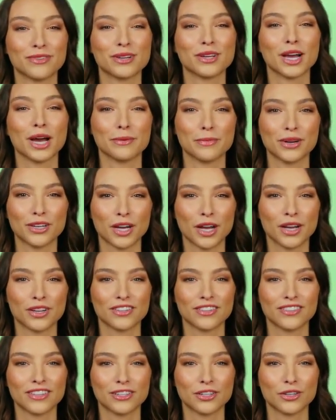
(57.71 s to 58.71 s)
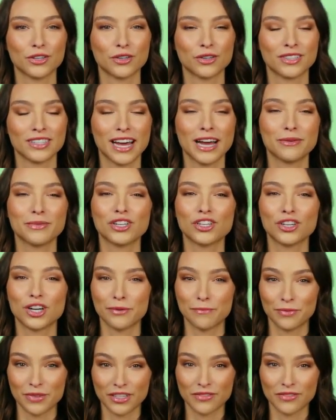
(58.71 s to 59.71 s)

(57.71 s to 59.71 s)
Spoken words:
Common causes include damaged company